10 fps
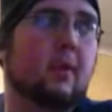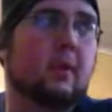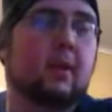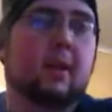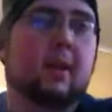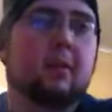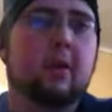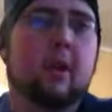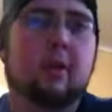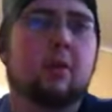got
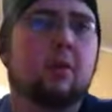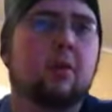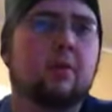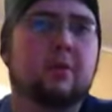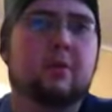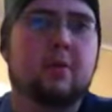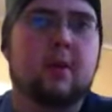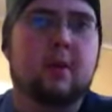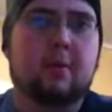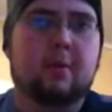really hardcore into
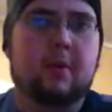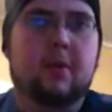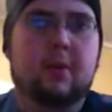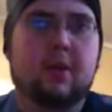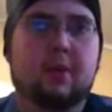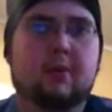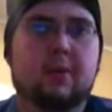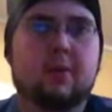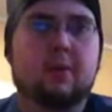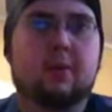the RPG
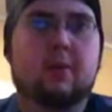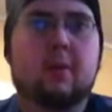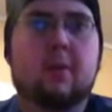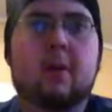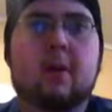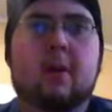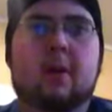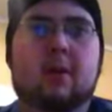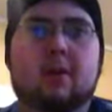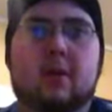genre, so
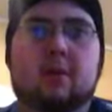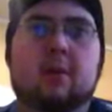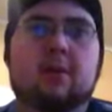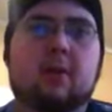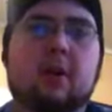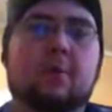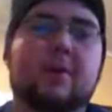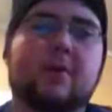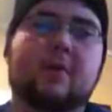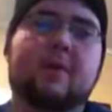I was out looking for
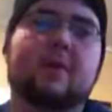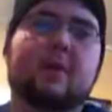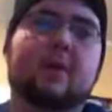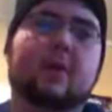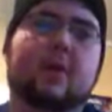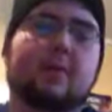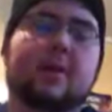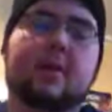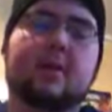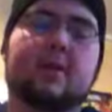RPGs
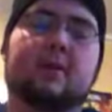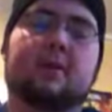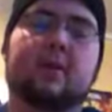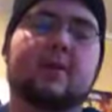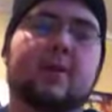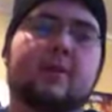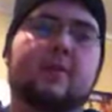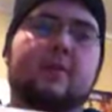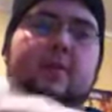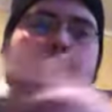left, right, and center.
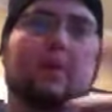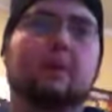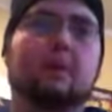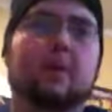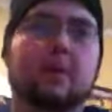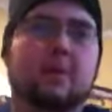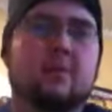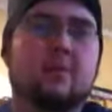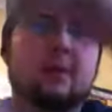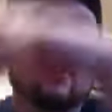So my
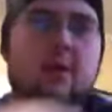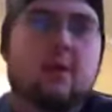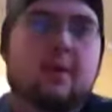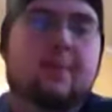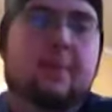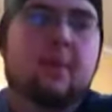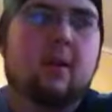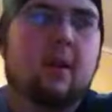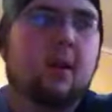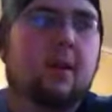cousin,
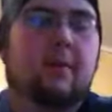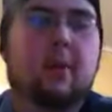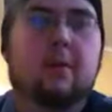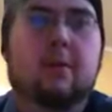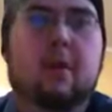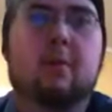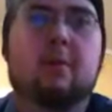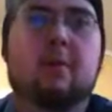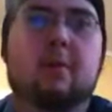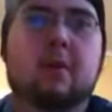if anyone followed
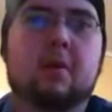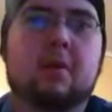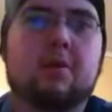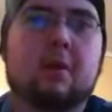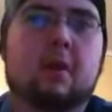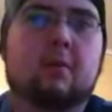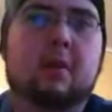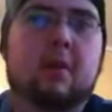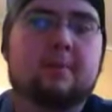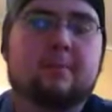me, would know the story
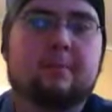already.